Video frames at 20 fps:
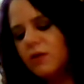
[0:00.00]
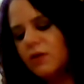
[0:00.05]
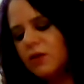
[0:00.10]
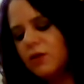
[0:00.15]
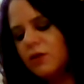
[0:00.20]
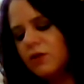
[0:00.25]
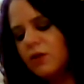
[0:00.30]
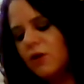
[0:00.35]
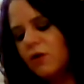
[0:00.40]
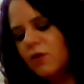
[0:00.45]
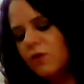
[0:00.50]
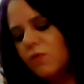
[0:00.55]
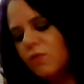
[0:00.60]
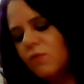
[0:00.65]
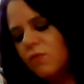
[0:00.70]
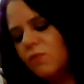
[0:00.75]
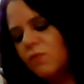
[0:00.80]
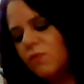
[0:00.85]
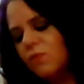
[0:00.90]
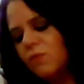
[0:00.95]
you
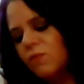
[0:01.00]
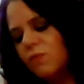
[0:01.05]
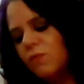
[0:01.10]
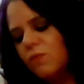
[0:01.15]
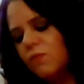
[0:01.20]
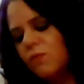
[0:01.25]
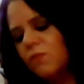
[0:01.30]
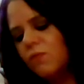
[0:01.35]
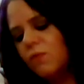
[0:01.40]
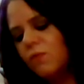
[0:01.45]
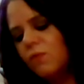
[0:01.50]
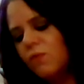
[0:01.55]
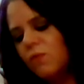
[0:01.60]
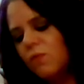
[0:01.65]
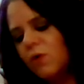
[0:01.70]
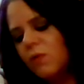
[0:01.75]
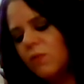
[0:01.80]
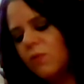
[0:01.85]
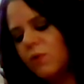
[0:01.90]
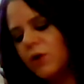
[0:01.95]
know,
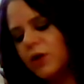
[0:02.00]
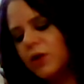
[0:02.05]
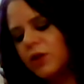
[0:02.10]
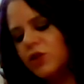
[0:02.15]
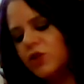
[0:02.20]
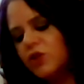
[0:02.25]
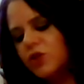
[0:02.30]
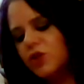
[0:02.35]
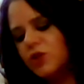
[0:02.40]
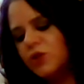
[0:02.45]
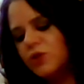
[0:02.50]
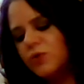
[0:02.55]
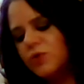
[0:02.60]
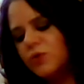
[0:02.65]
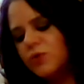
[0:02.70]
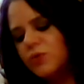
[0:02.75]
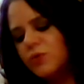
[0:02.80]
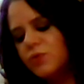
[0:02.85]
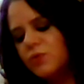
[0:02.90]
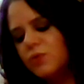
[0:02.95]
what we're going to
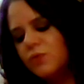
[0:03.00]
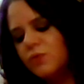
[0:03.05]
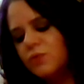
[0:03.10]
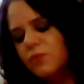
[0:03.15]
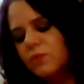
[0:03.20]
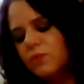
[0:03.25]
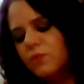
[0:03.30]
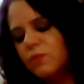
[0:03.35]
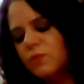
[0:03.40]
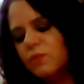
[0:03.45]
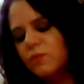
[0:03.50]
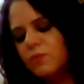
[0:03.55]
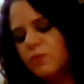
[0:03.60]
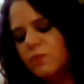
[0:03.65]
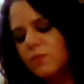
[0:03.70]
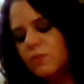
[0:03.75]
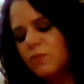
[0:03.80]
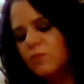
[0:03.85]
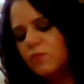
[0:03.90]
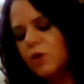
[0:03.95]
do,
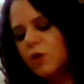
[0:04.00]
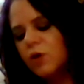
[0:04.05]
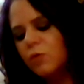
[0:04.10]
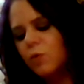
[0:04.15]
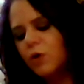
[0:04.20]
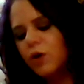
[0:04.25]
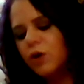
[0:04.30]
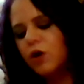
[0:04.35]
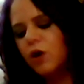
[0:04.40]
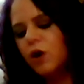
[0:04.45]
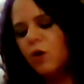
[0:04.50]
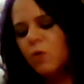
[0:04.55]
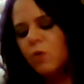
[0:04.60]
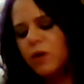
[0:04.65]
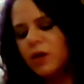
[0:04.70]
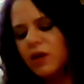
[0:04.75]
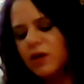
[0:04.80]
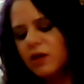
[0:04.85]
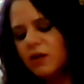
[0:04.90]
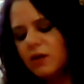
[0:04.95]
where we're
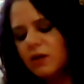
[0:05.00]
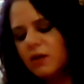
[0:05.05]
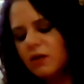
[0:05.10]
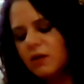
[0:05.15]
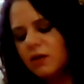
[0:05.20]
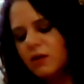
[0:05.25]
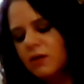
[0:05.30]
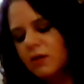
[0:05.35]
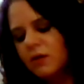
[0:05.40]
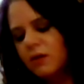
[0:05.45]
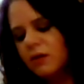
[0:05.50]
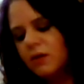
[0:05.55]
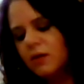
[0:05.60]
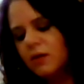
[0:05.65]
going,